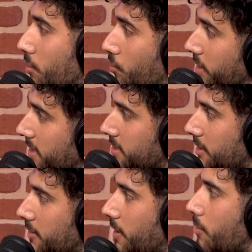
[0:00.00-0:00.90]
to really
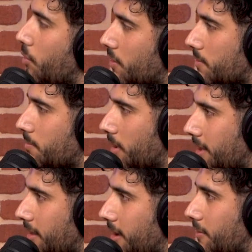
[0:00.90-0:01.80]
solidify what does
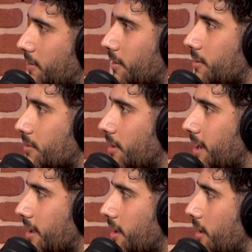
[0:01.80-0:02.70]
my life at 30 look
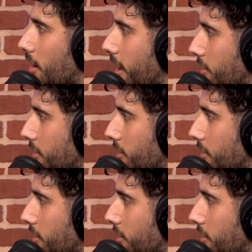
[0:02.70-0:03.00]
like, I